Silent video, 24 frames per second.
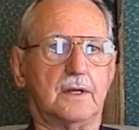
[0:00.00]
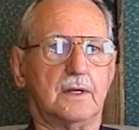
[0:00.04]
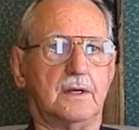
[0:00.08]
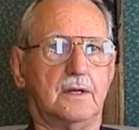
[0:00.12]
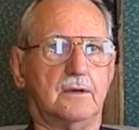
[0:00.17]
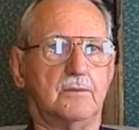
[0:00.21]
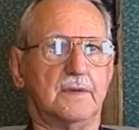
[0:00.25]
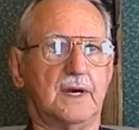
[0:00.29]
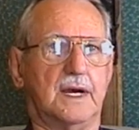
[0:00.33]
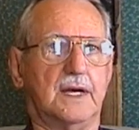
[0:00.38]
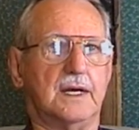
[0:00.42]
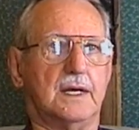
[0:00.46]

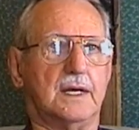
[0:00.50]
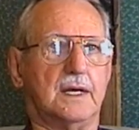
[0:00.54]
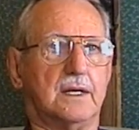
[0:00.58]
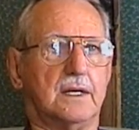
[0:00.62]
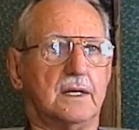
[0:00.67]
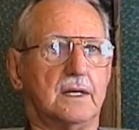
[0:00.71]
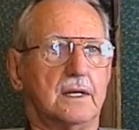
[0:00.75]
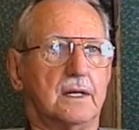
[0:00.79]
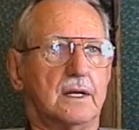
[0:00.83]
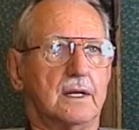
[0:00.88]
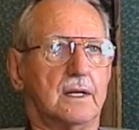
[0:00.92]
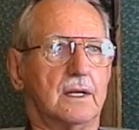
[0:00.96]
You have an awfully
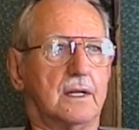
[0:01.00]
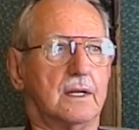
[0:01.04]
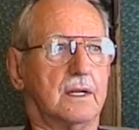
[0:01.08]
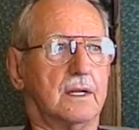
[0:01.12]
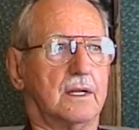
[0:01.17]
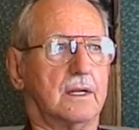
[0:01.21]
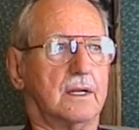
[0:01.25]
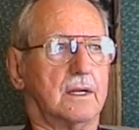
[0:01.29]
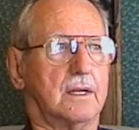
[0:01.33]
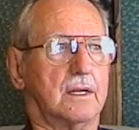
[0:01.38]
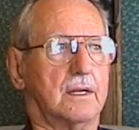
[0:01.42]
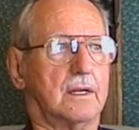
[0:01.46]
nice
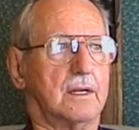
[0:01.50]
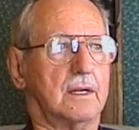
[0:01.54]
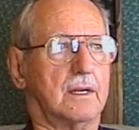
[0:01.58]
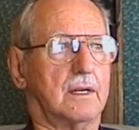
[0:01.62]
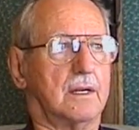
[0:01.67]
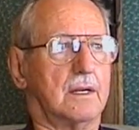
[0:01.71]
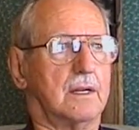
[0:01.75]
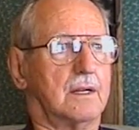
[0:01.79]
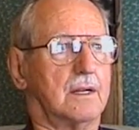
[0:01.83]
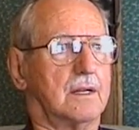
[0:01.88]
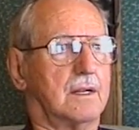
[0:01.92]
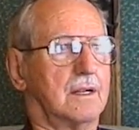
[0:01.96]
grandson, you
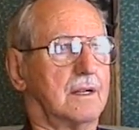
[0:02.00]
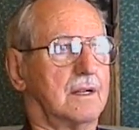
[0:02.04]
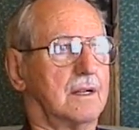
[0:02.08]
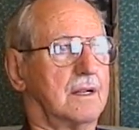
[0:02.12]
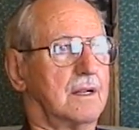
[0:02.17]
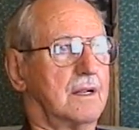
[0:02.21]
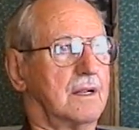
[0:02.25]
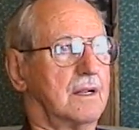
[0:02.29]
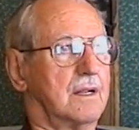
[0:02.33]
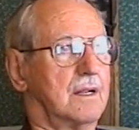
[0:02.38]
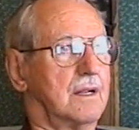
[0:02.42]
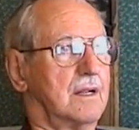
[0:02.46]
know that, don't
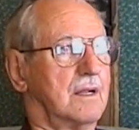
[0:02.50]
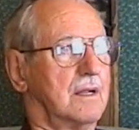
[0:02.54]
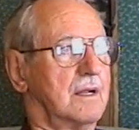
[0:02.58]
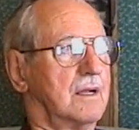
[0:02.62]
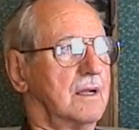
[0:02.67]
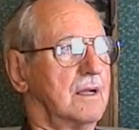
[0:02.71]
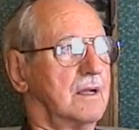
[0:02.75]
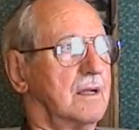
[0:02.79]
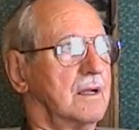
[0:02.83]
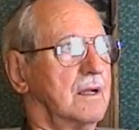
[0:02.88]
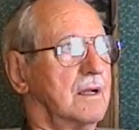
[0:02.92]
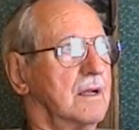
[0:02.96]
you? That took
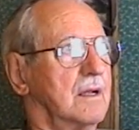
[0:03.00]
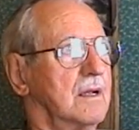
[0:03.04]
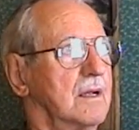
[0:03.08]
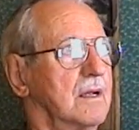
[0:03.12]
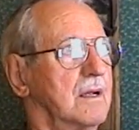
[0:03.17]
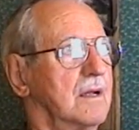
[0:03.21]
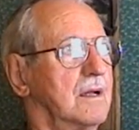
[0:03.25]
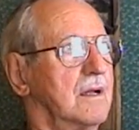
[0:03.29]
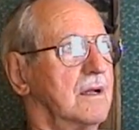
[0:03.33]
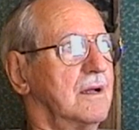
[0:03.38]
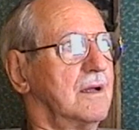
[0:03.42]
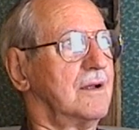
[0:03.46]
way too
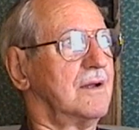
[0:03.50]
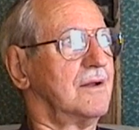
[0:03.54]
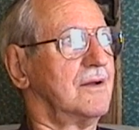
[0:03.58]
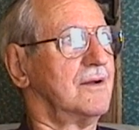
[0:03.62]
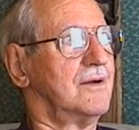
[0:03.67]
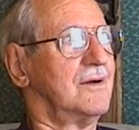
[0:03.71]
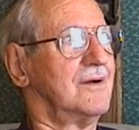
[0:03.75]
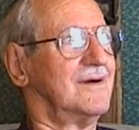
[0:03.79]
long, though.